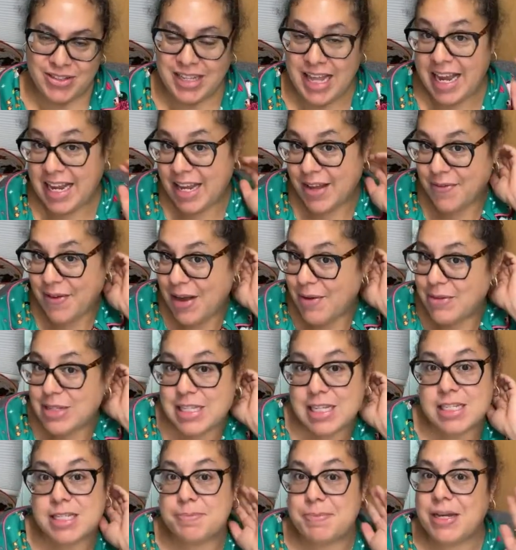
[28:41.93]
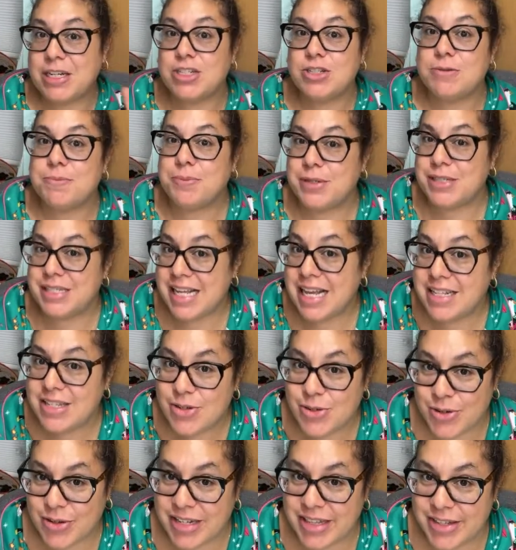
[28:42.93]
like if I was a special
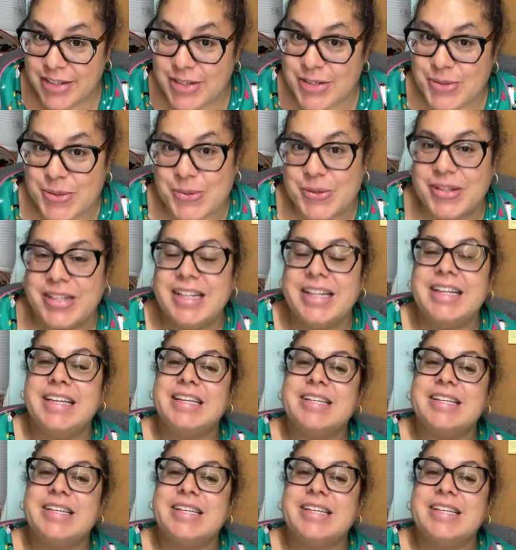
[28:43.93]
presenter in the school.